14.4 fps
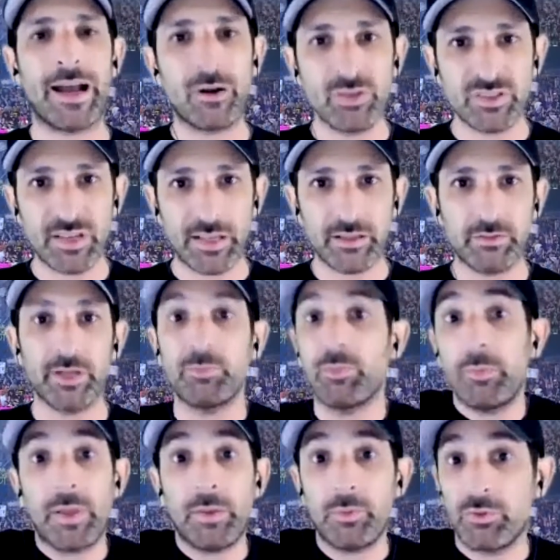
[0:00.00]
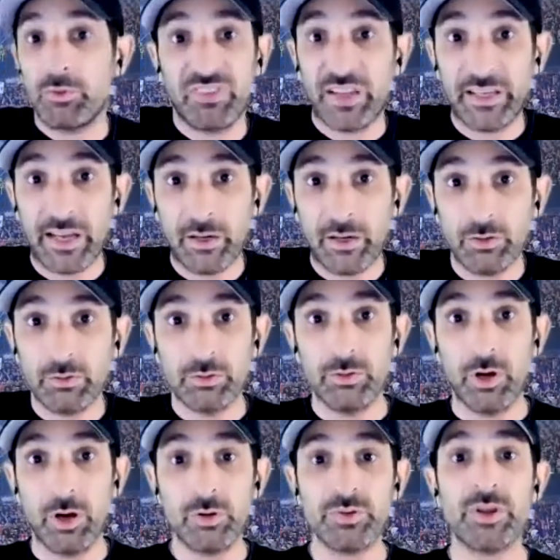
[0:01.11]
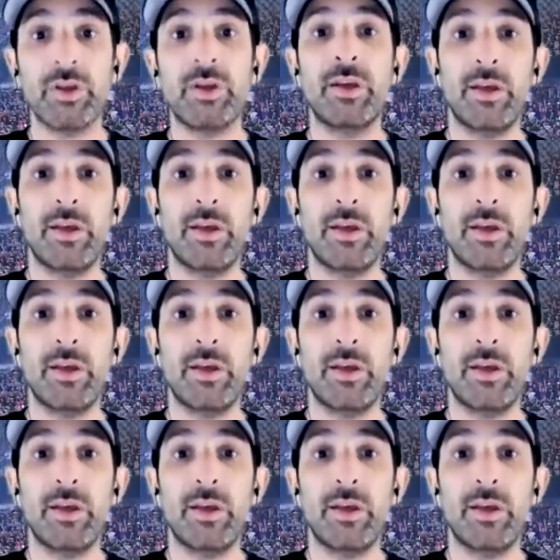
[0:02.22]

outside the ring, but maybe we'll find out. Who knows?